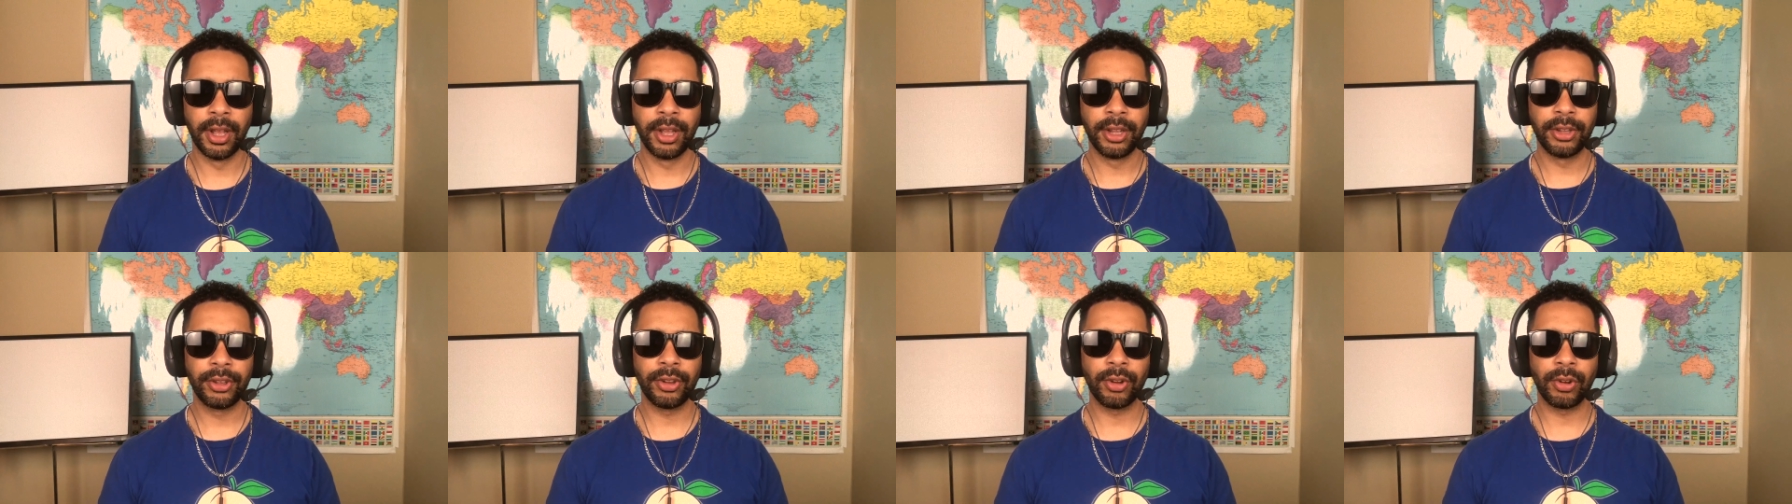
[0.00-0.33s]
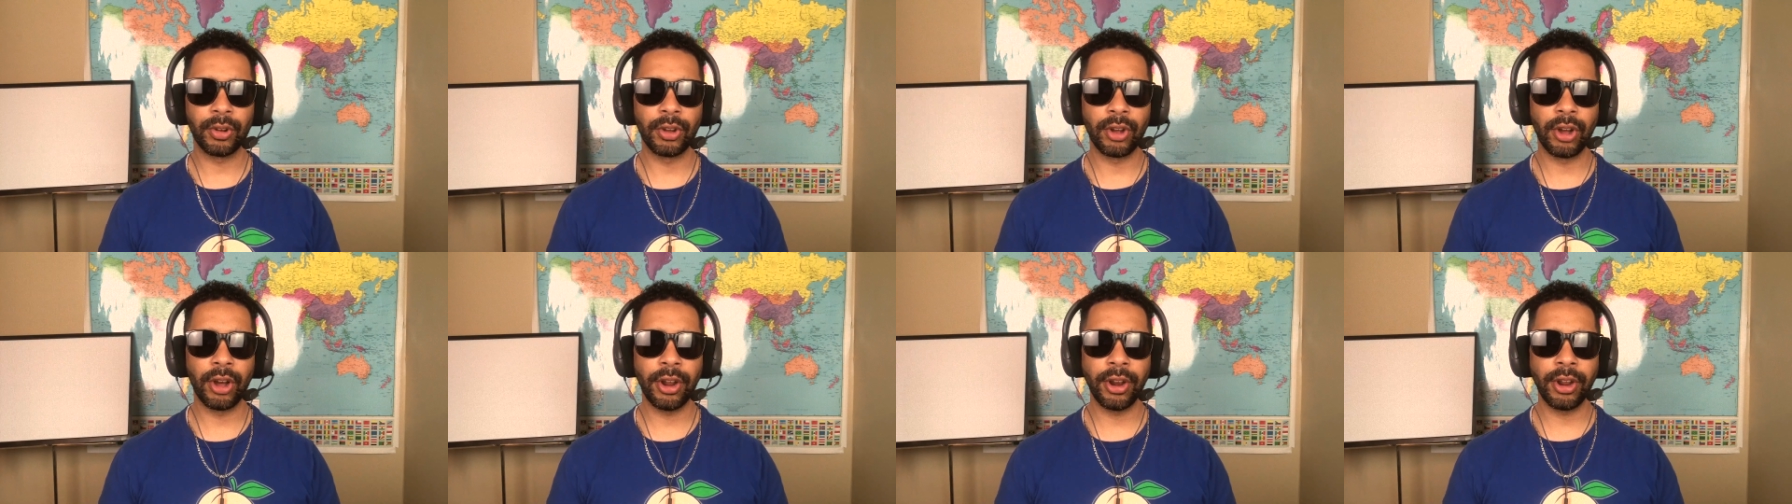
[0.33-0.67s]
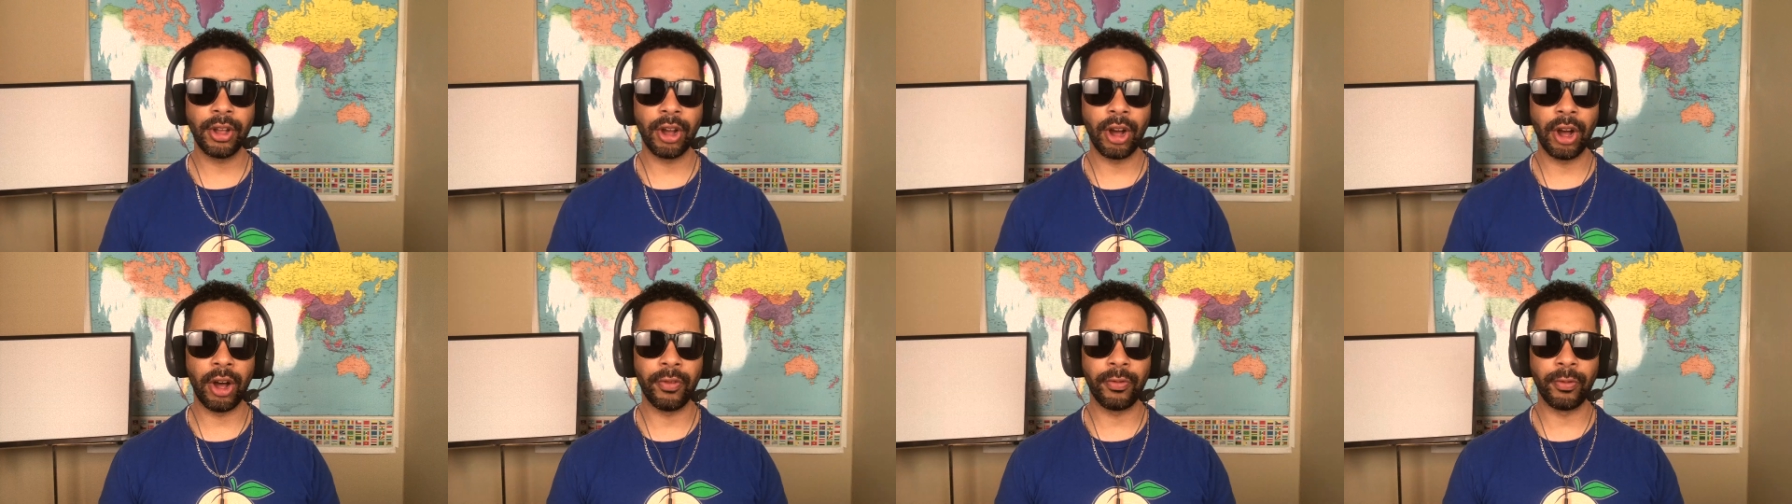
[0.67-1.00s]
so
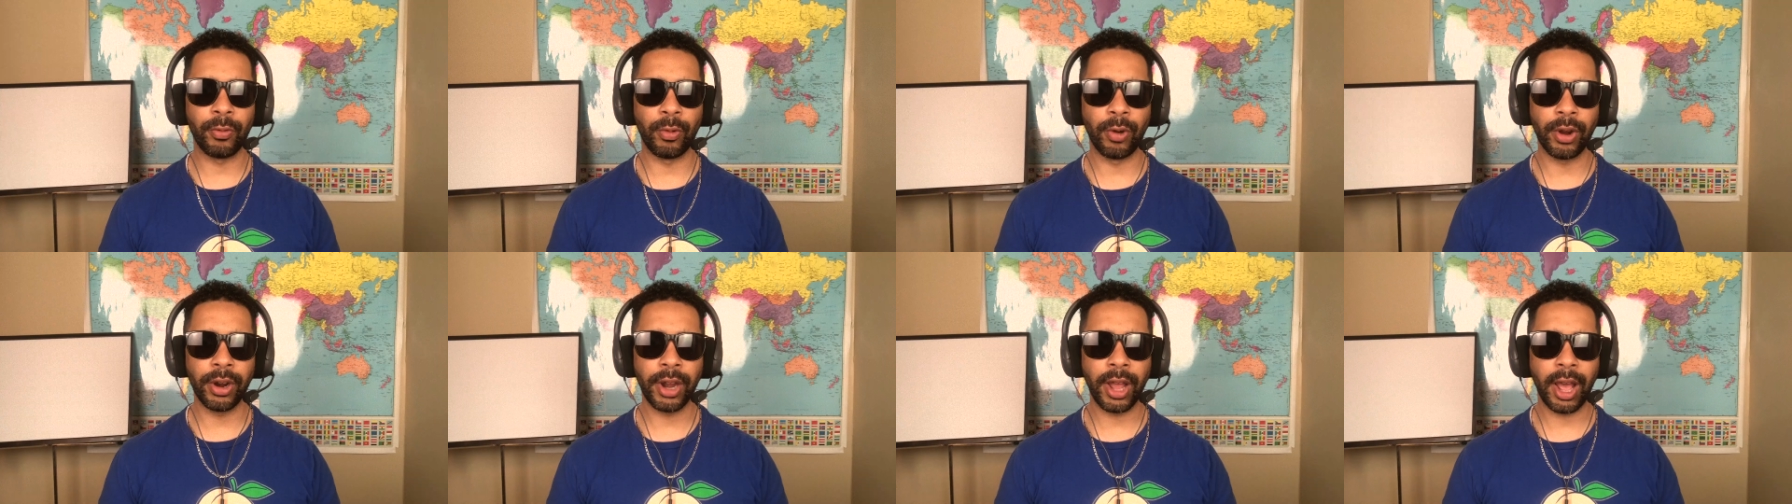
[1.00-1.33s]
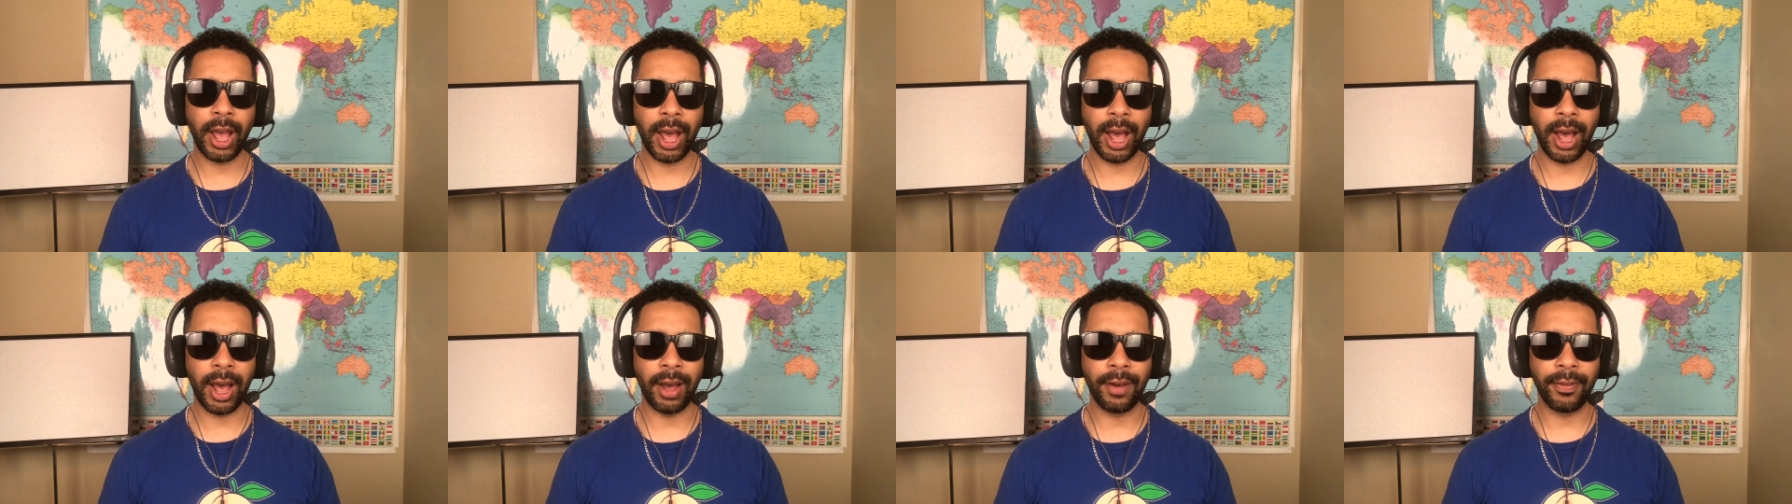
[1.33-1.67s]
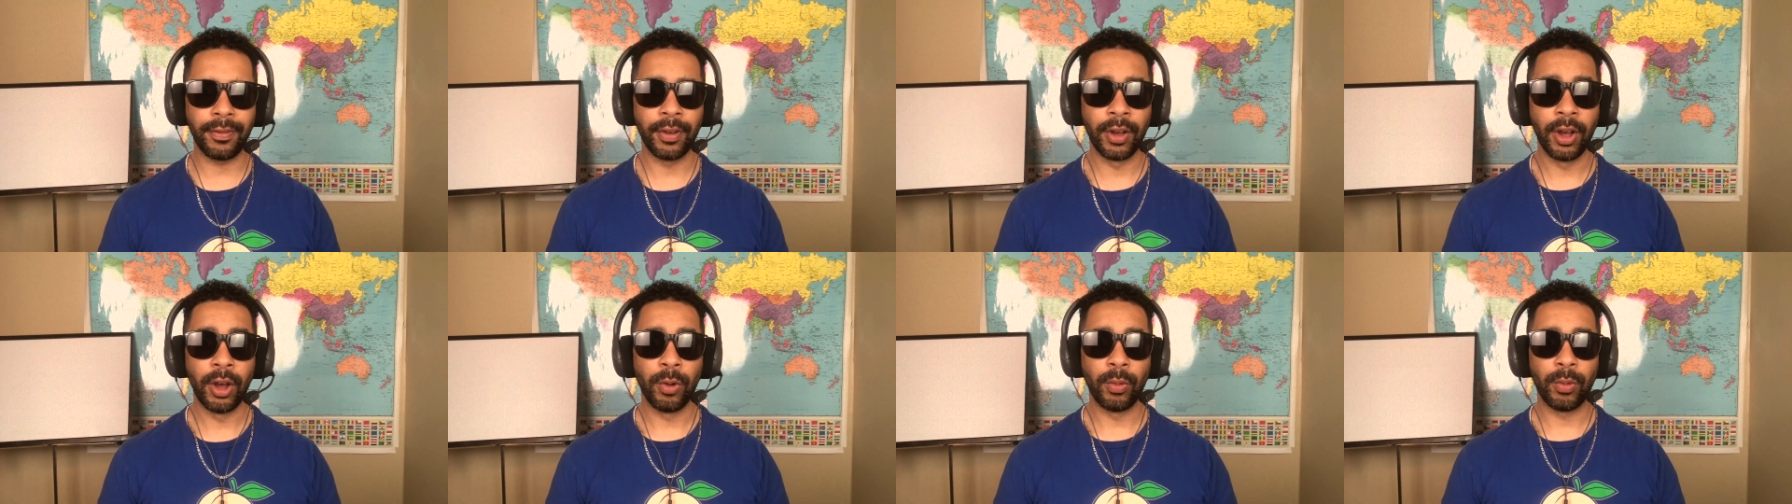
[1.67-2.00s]
cutting off one half